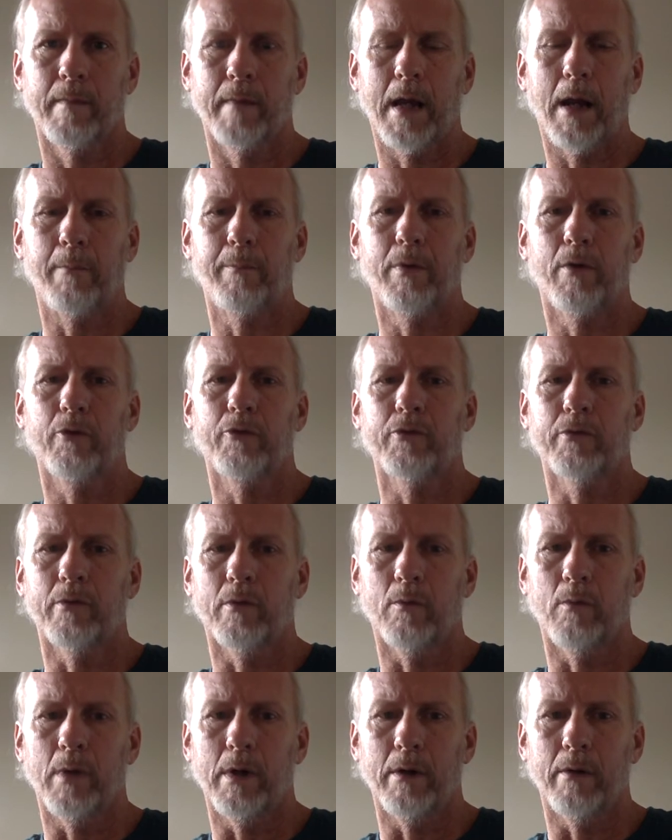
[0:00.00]
our
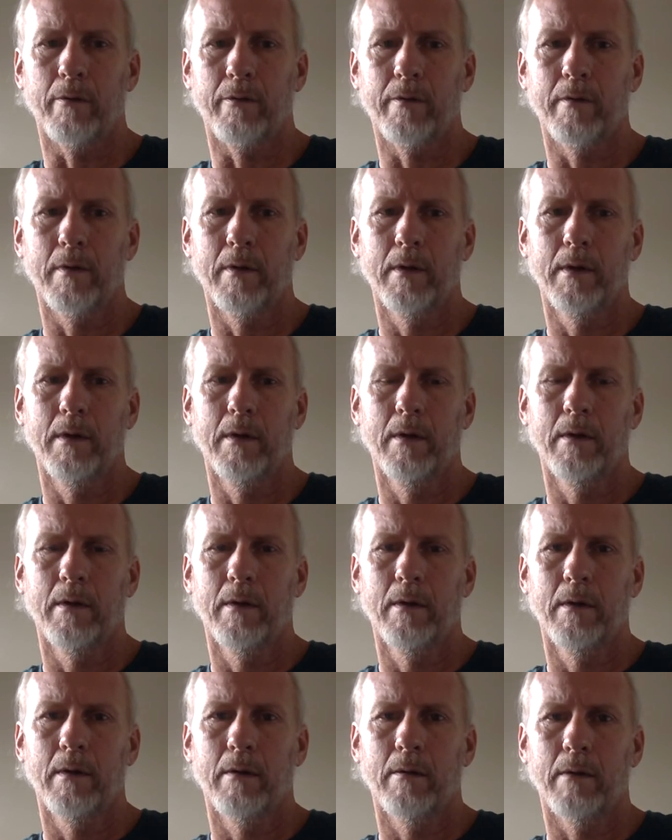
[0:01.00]
personal wealth,
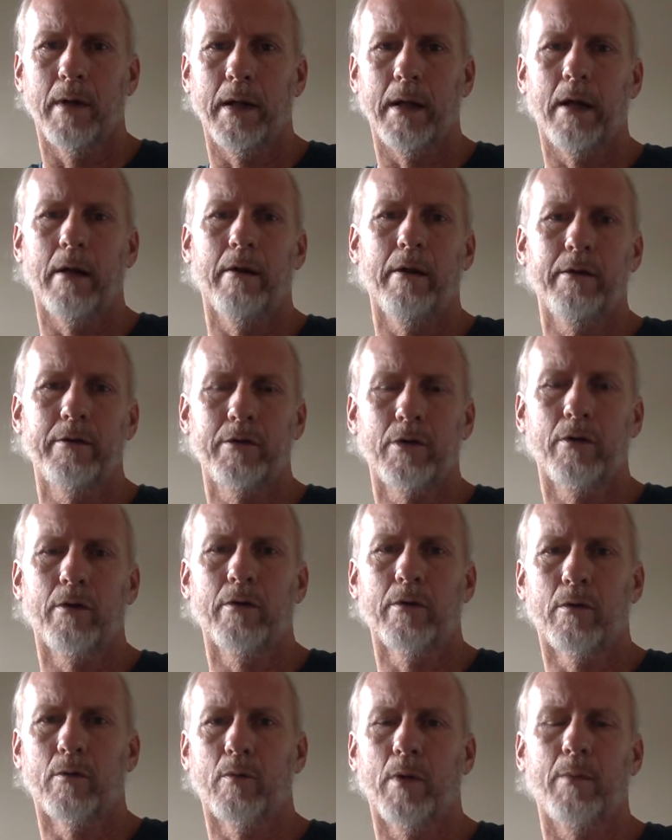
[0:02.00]
right? Our
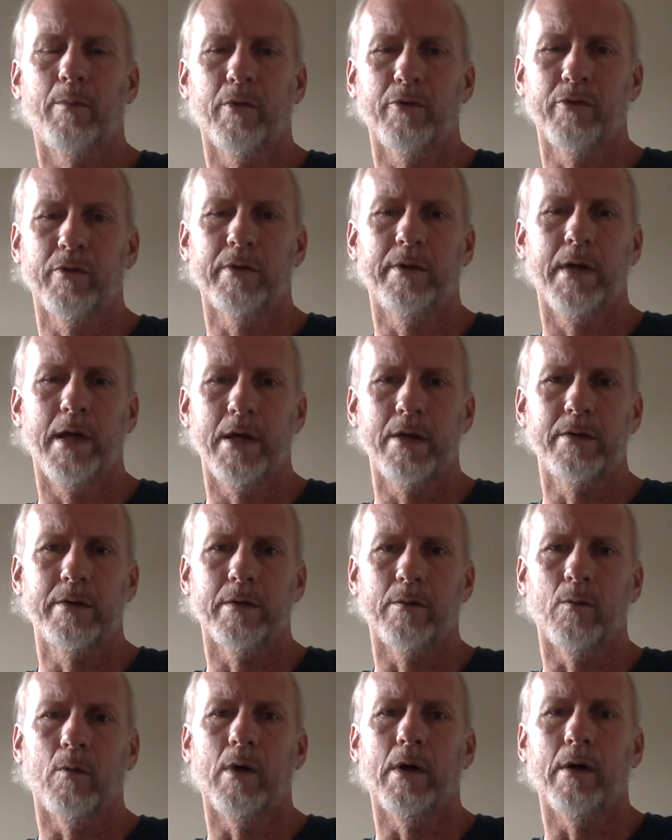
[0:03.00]
internal
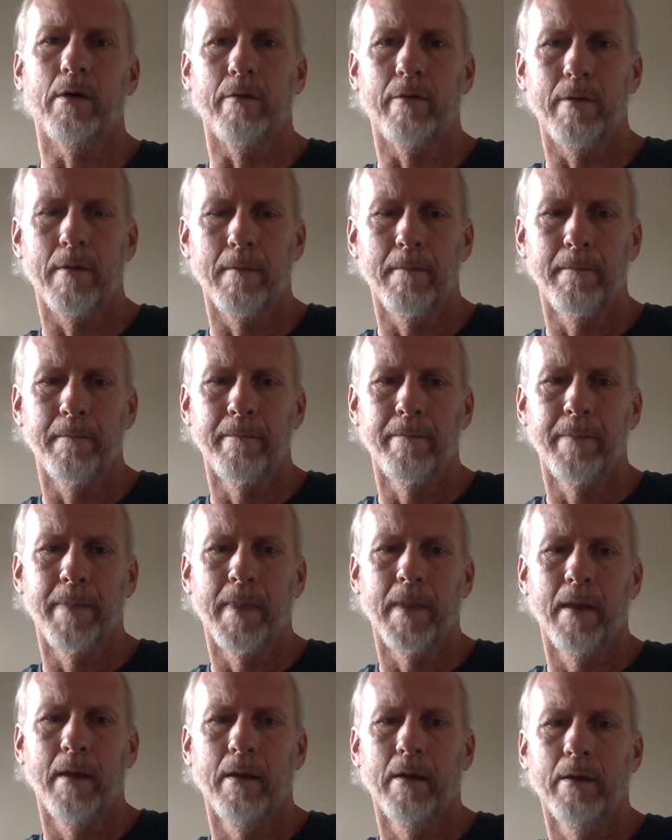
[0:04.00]
representation wealth.
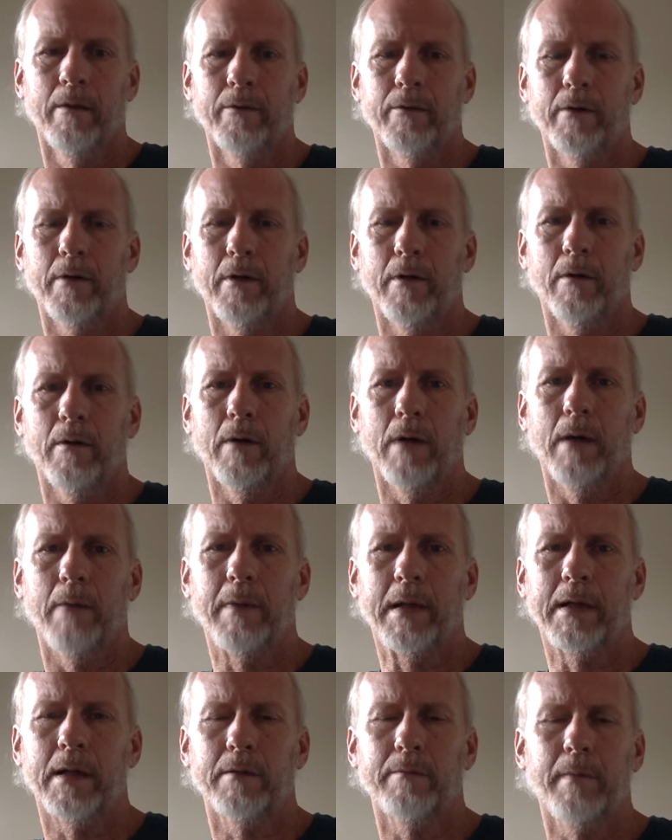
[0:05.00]
So
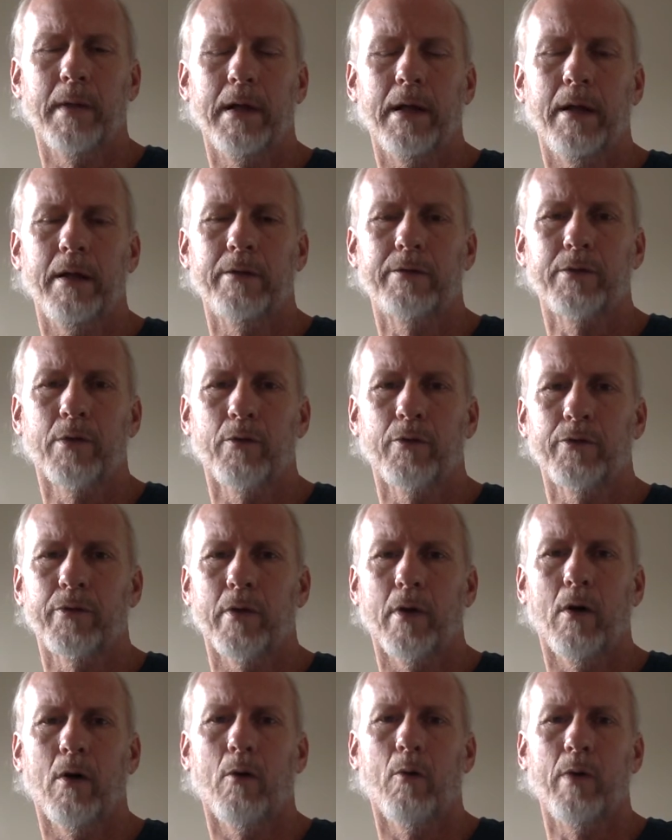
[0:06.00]
because my soul's
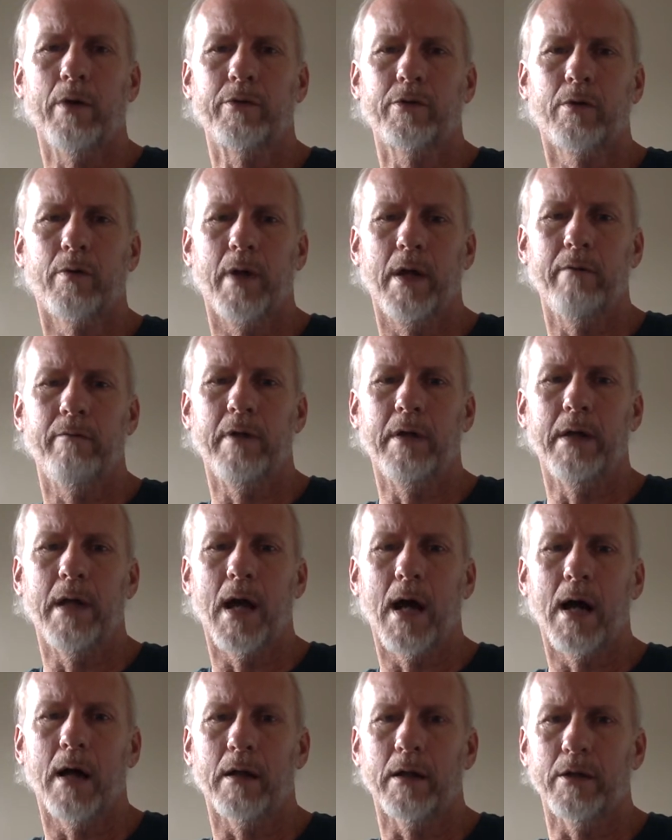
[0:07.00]
always craving
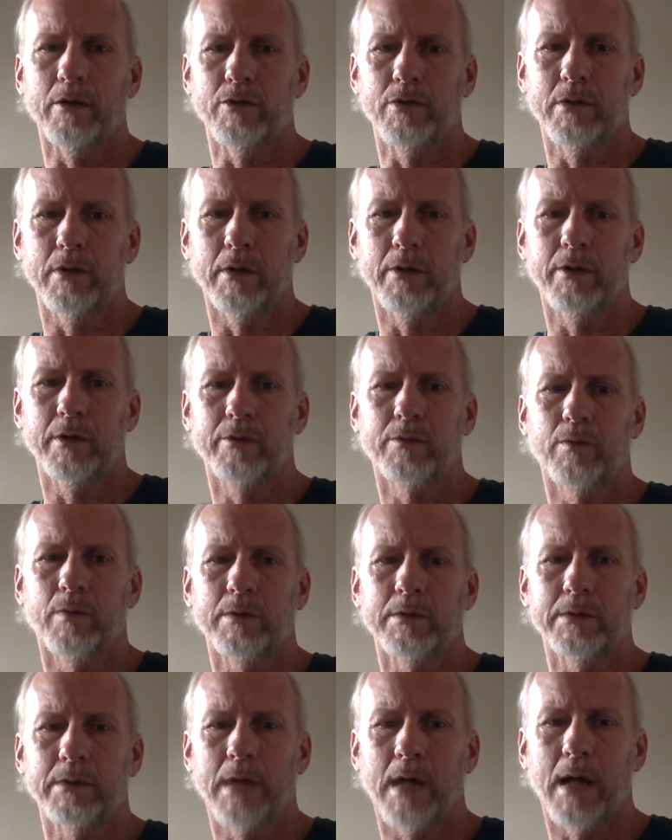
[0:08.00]
knowledge, it just
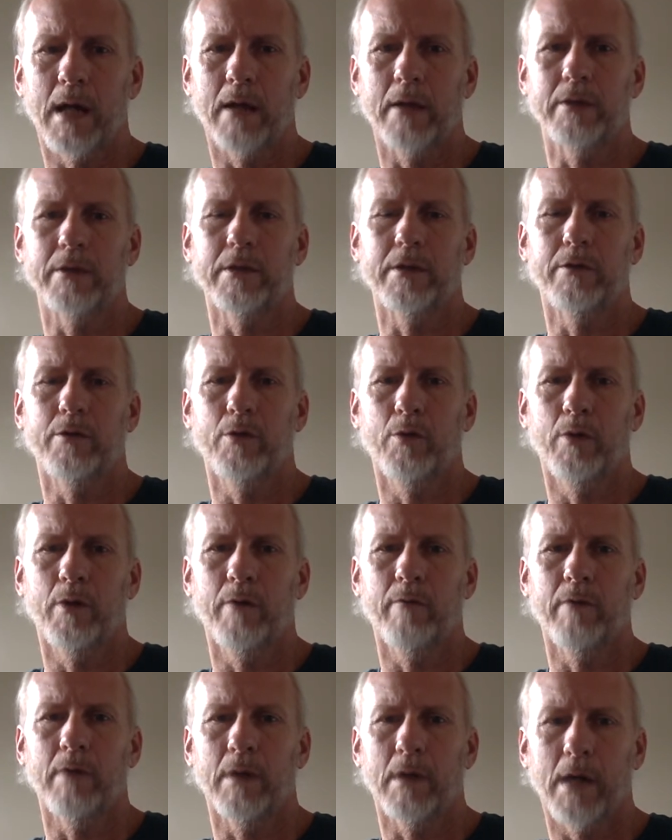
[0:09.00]
wants knowledge,
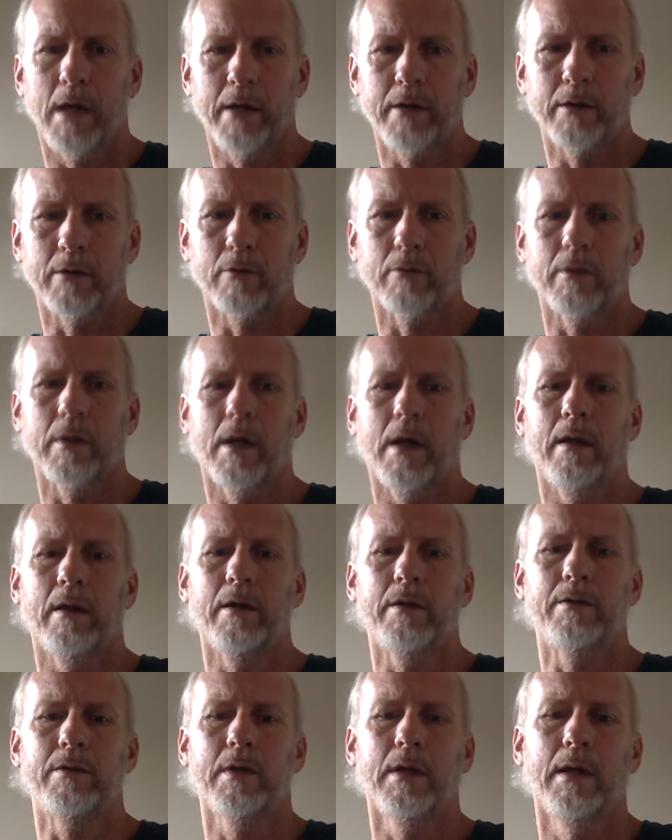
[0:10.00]
intuitive and logical
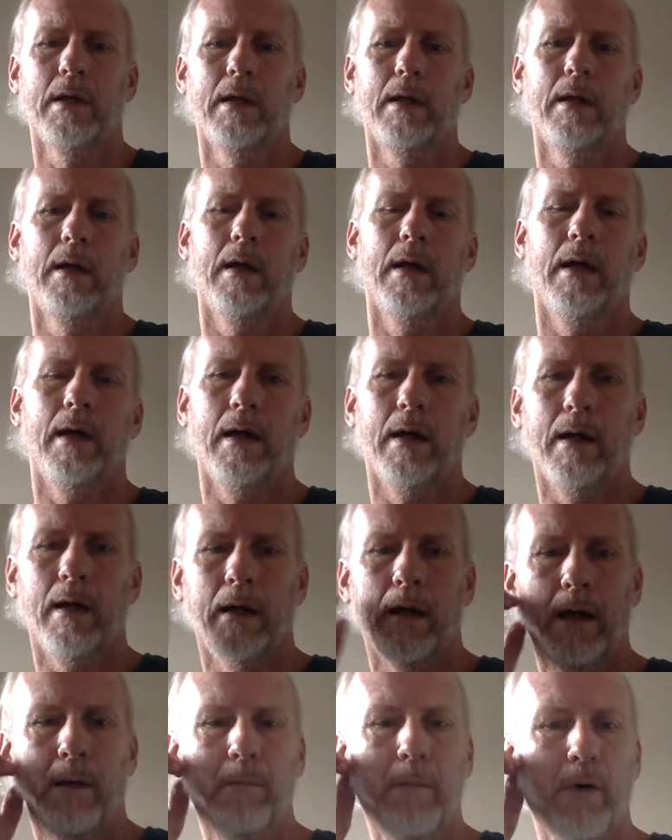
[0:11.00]
knowledge.
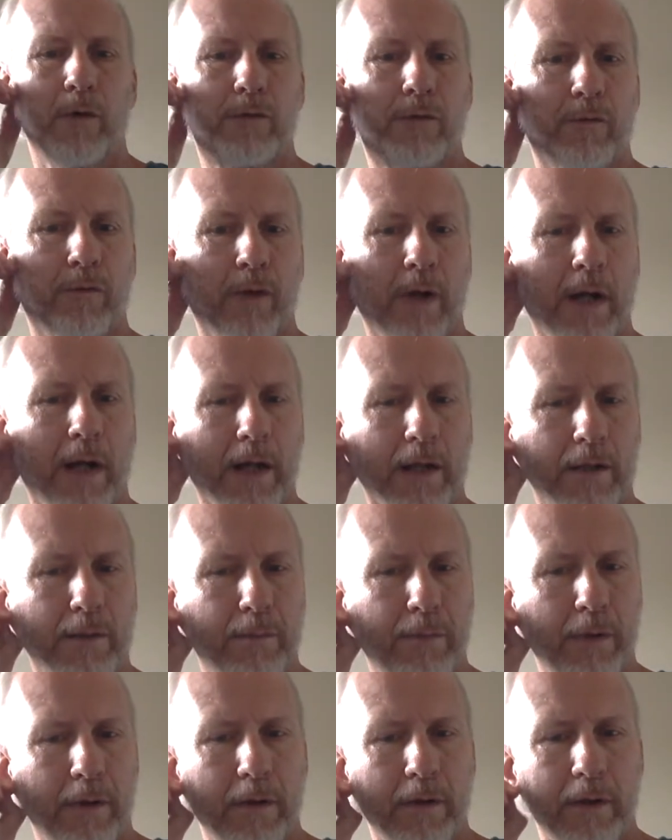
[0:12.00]
And most of what I
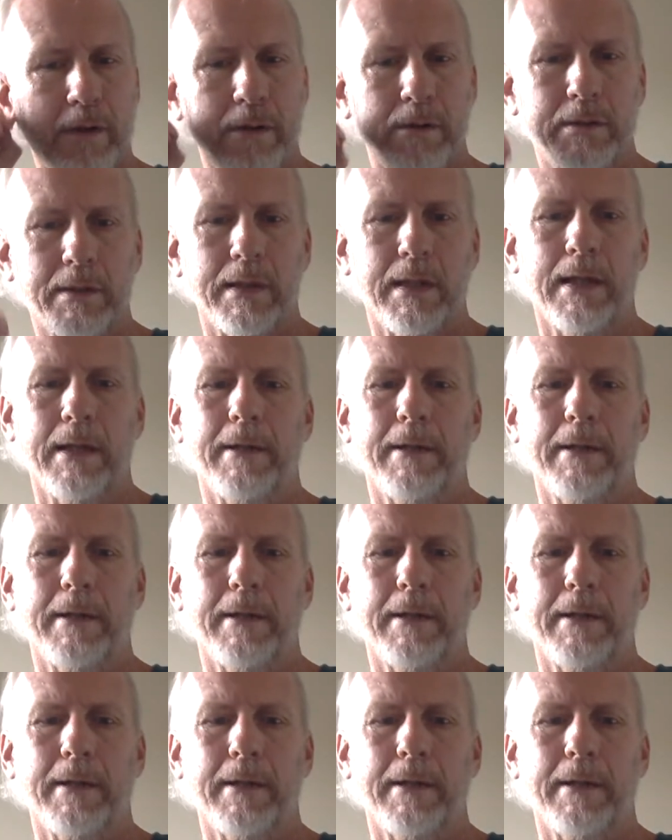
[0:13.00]
experience